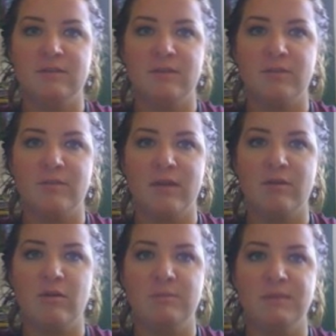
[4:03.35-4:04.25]
So 3
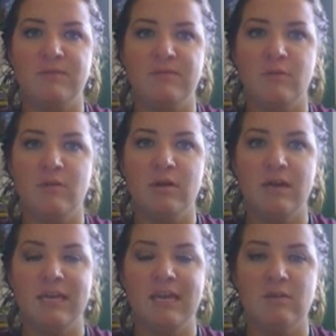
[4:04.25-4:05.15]
groups of
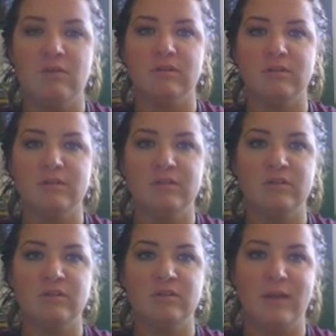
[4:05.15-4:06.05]
4 equals
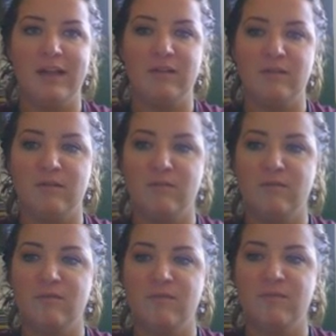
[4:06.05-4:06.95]
12.